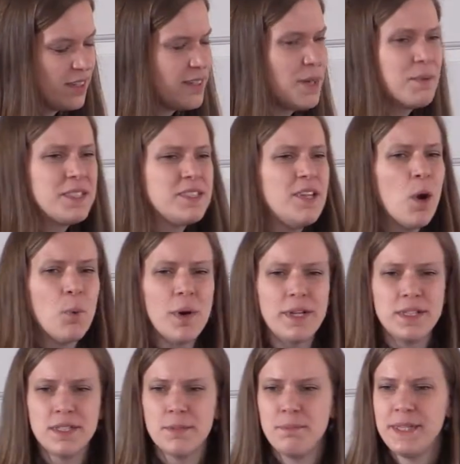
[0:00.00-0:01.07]
There was no
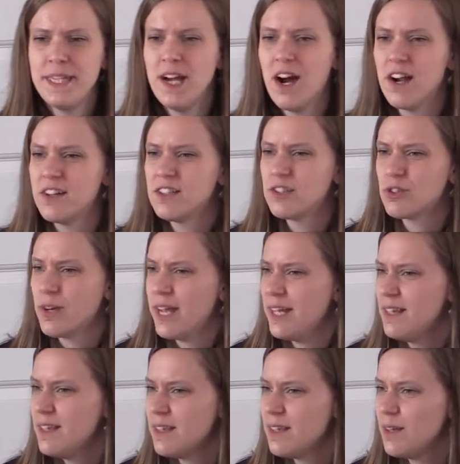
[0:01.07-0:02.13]
one to be our
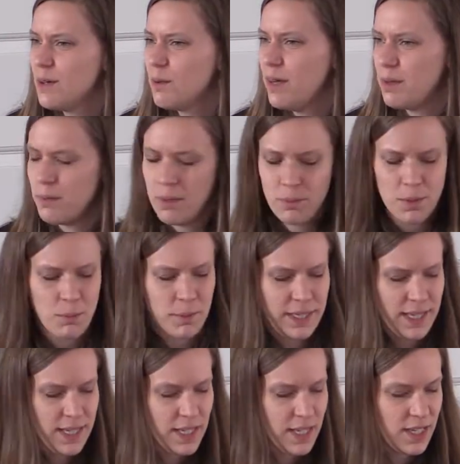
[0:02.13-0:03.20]
strength when we were
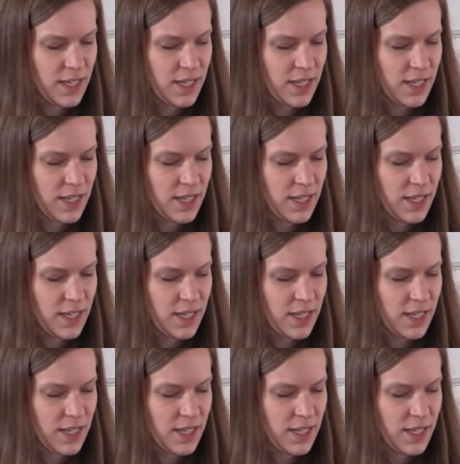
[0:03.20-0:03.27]
weak.